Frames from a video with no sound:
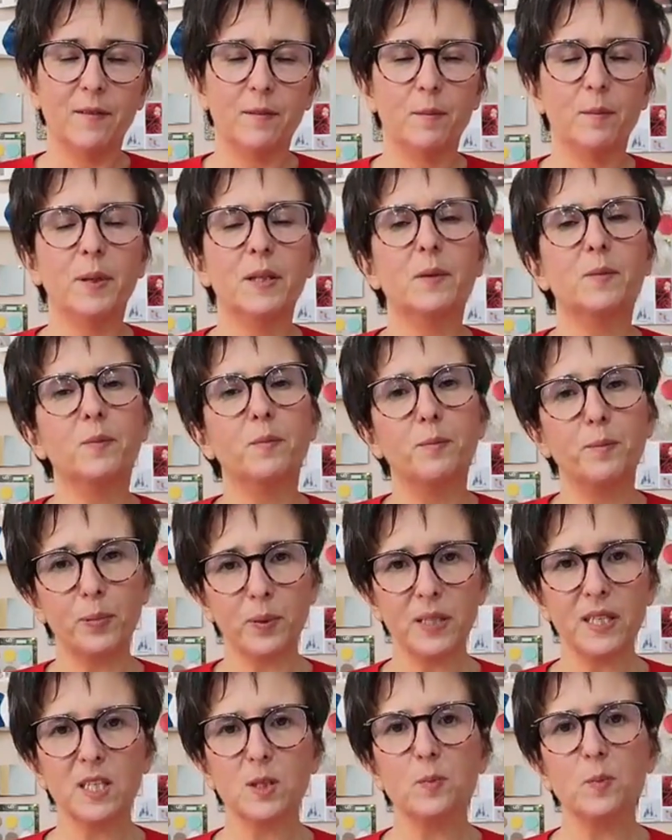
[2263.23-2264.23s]
but
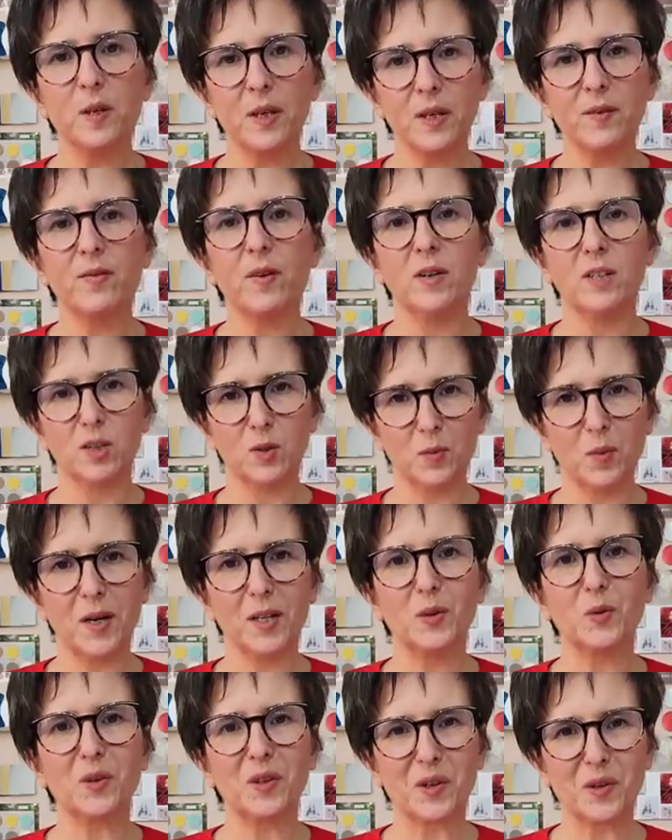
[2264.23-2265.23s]
please be very
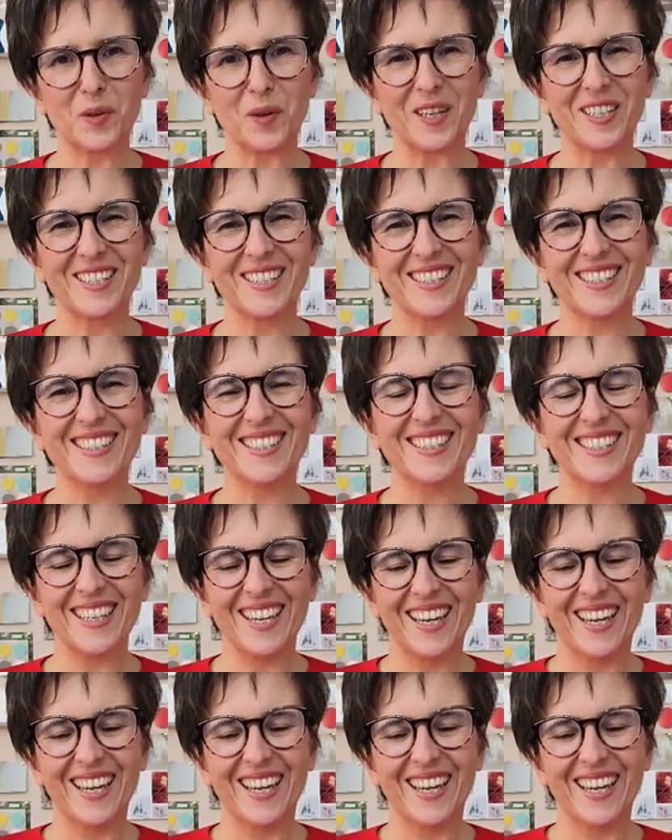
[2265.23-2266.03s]
smart with the questions